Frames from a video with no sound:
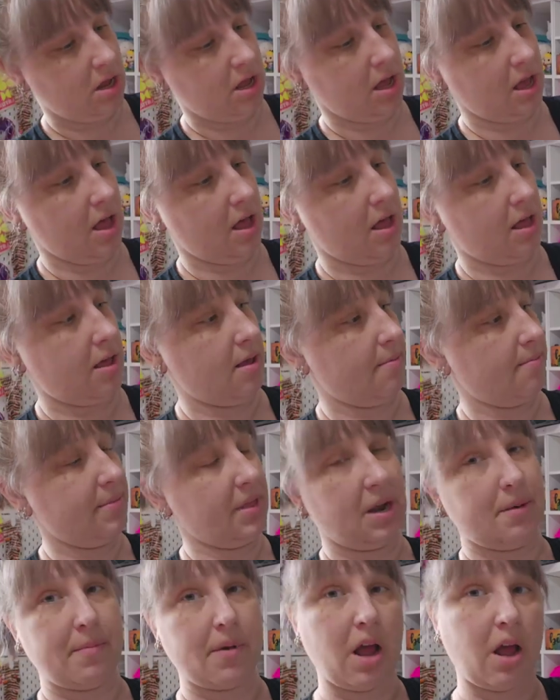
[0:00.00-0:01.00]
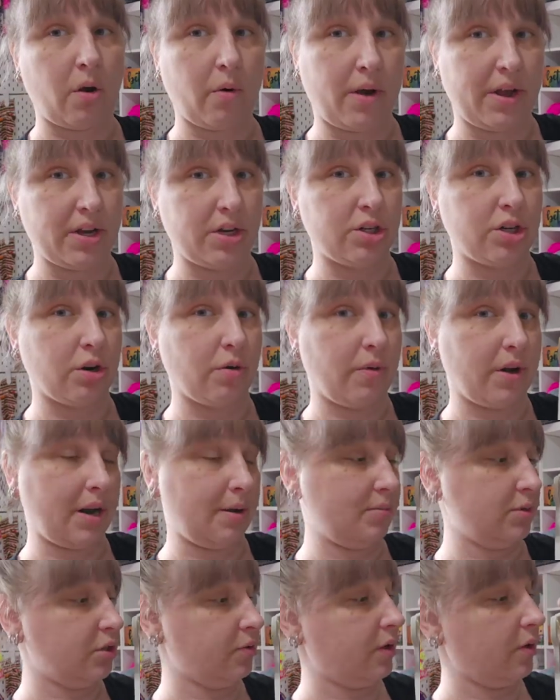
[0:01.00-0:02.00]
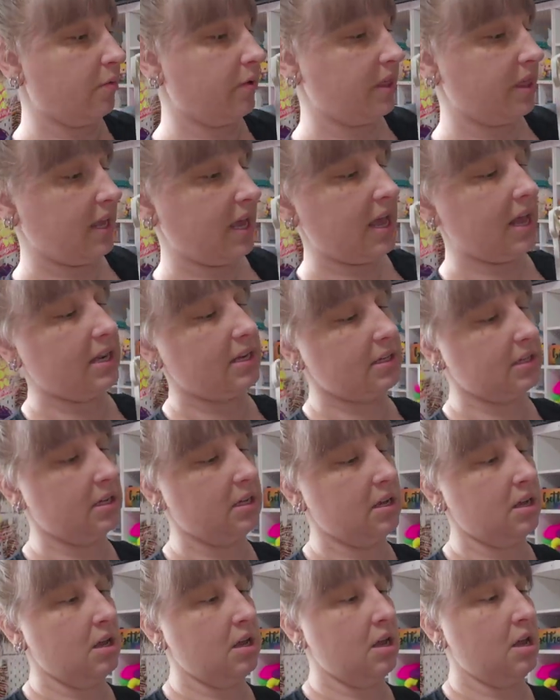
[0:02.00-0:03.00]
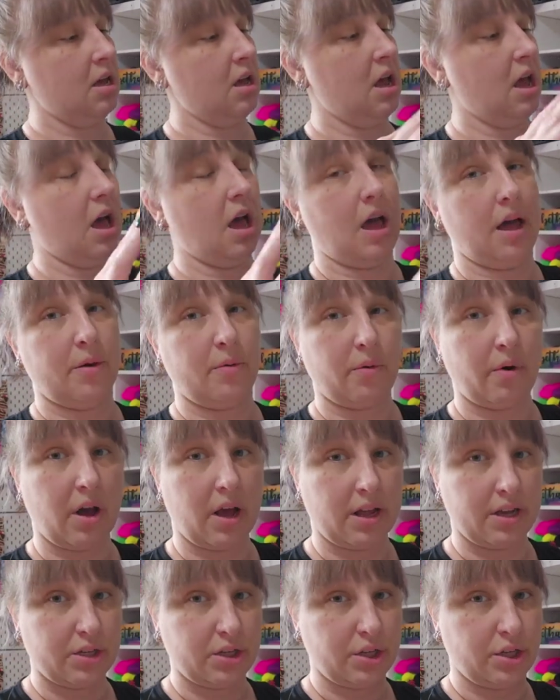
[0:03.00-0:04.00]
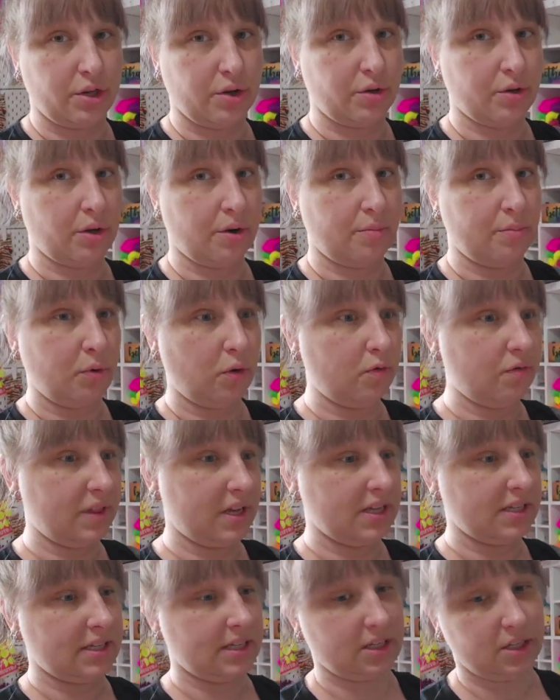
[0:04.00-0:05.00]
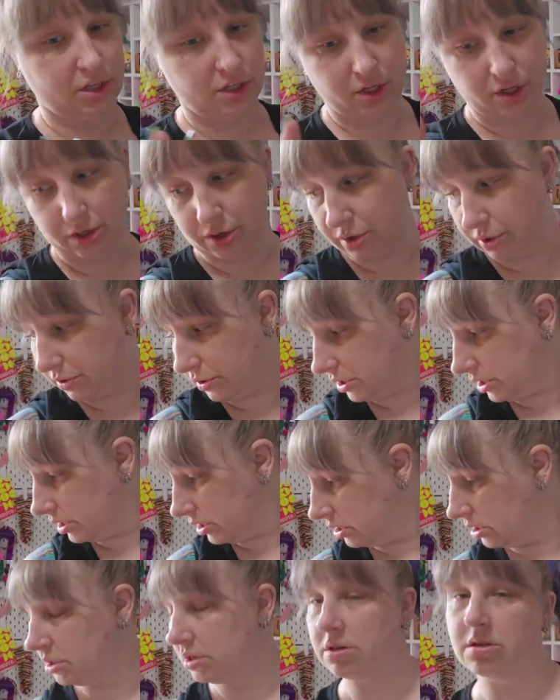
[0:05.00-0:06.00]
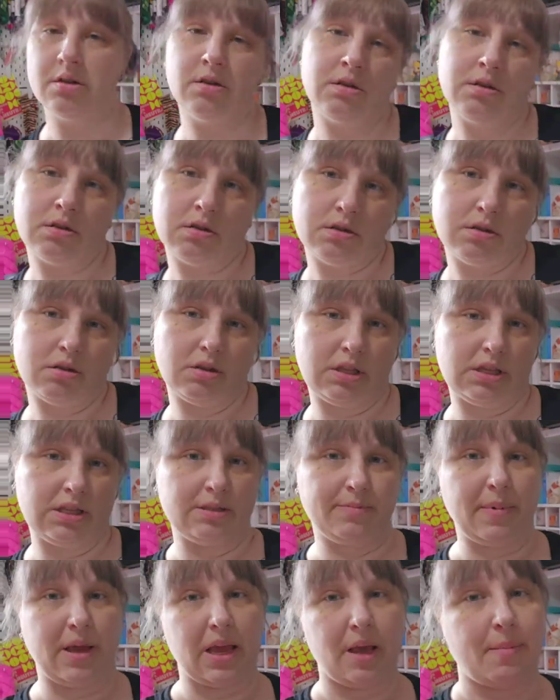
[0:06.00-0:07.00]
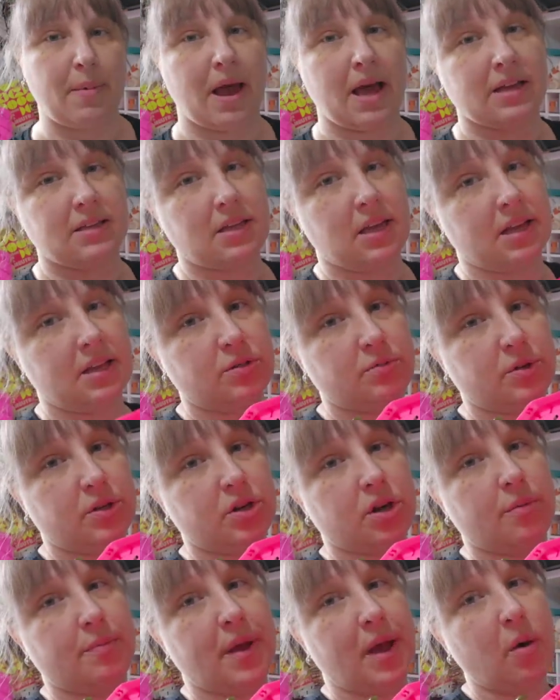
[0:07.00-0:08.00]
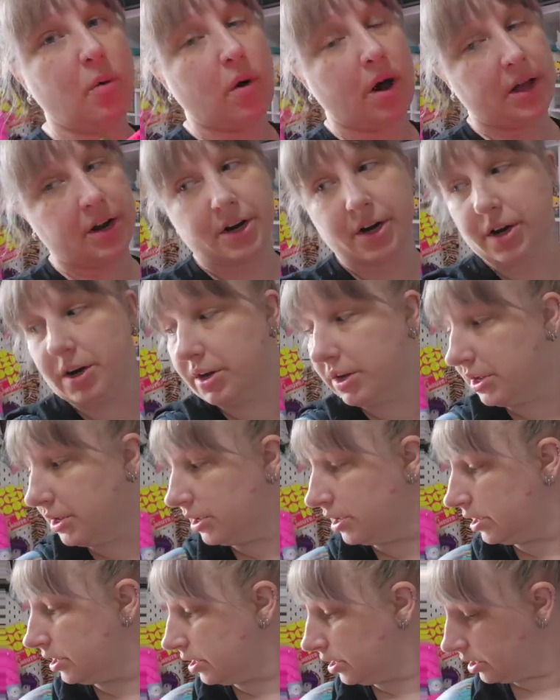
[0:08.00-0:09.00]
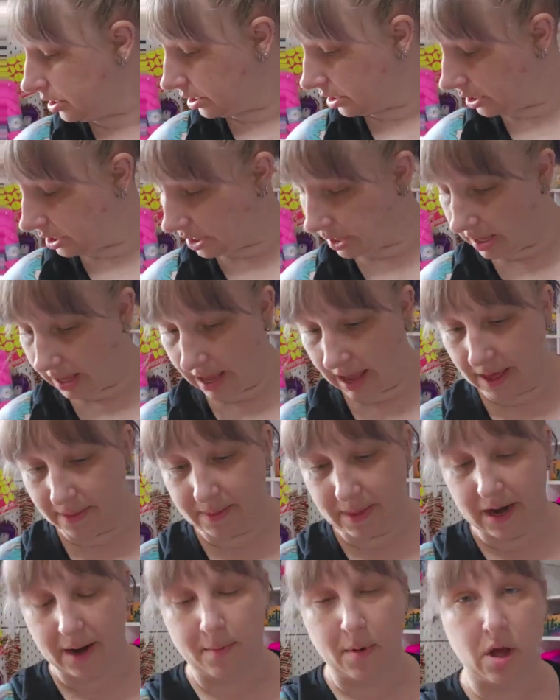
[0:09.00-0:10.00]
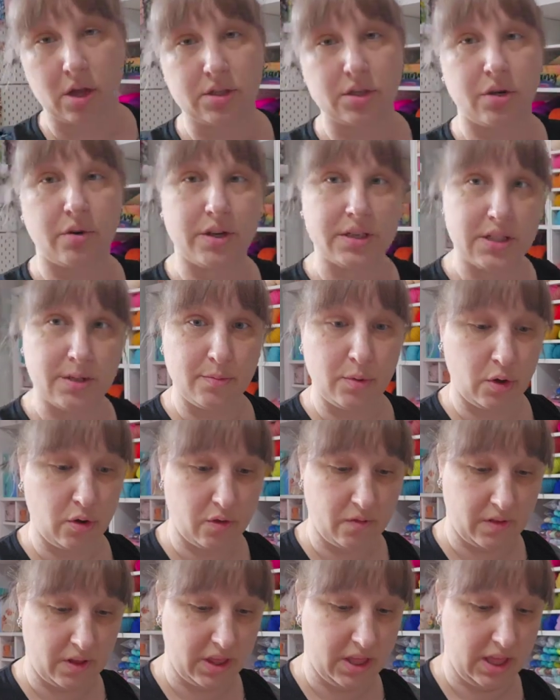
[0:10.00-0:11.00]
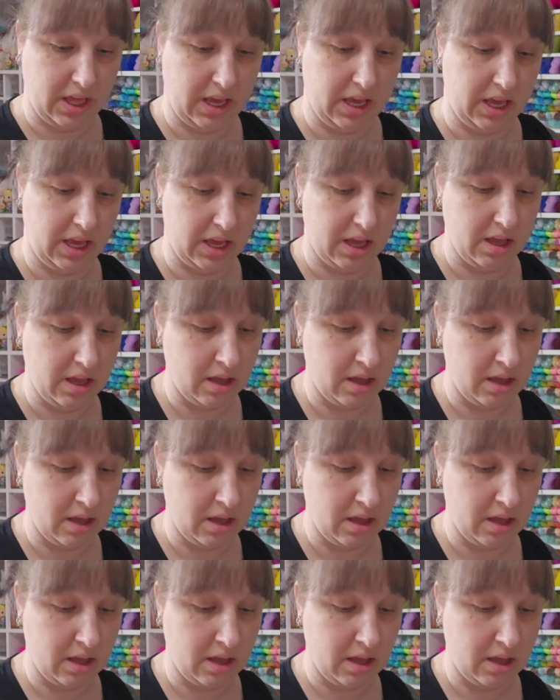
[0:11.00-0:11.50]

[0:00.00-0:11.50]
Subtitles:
that I'm not quite sure what I'm doing with yet. I want to move this into these pink baskets, which are a bit wider. And then I'm also going to move the